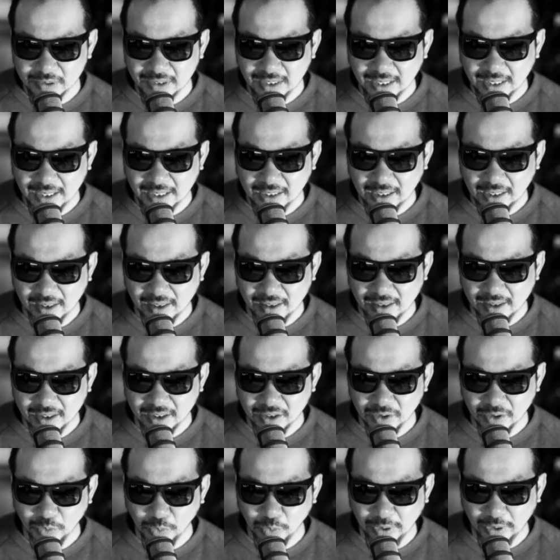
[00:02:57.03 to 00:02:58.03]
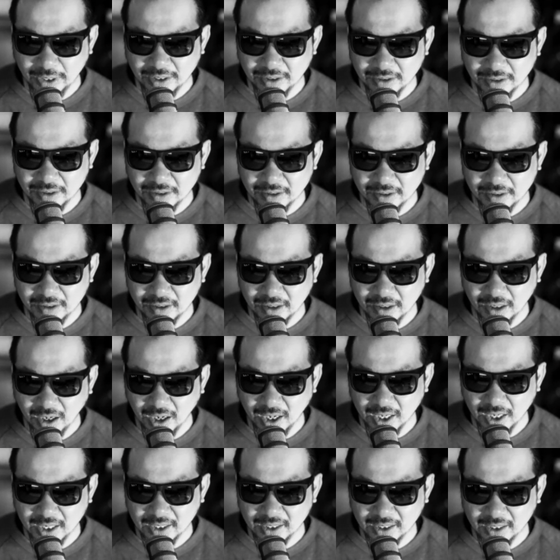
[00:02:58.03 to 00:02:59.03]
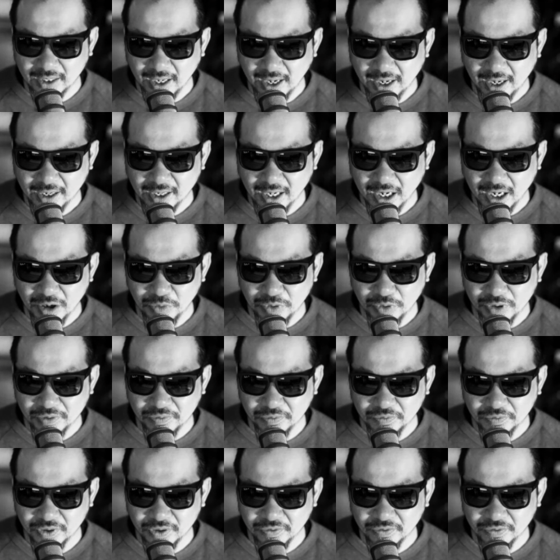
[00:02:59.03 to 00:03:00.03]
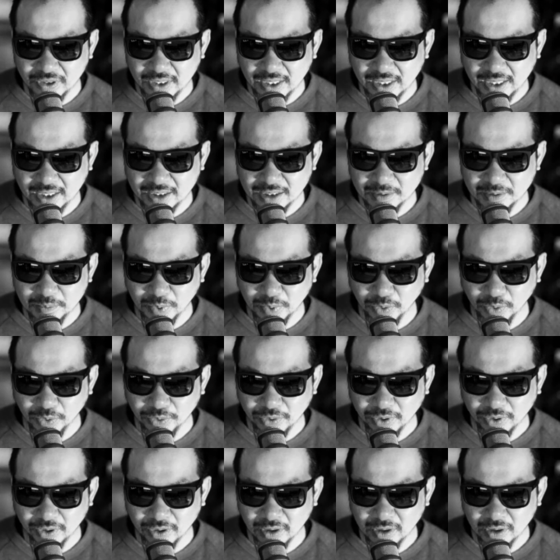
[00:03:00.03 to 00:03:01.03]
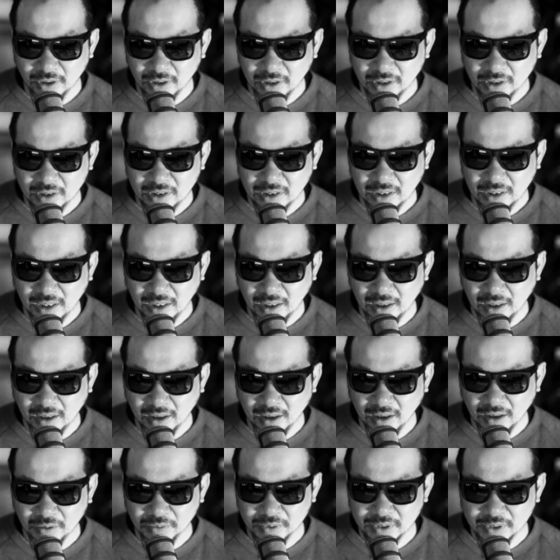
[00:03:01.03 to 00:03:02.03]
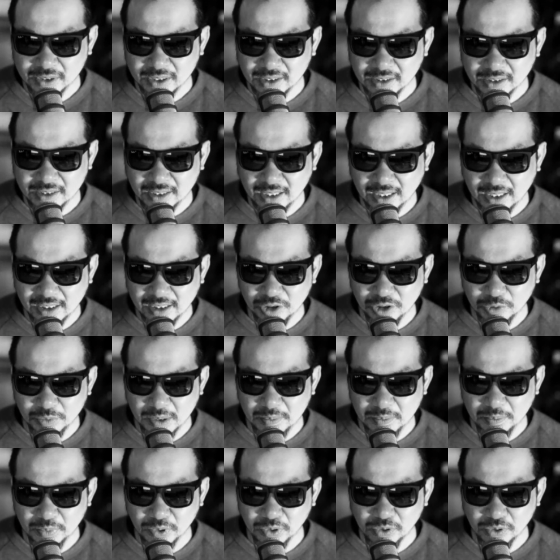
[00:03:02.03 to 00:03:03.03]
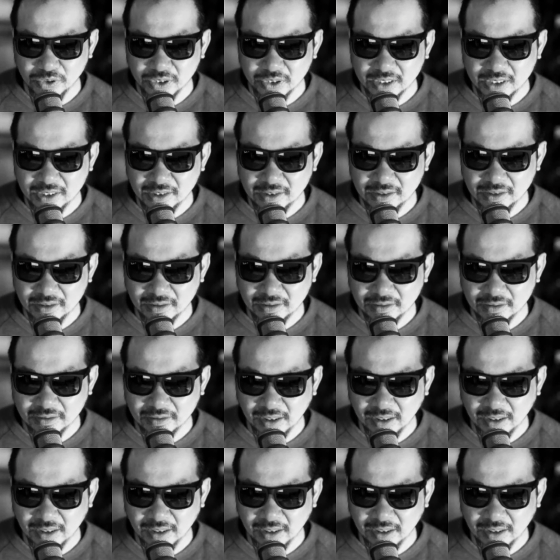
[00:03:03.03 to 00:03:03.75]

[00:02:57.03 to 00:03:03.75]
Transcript: Like, I think when I hang out with Viv and Ellie both, we tend to get a little bit boozy.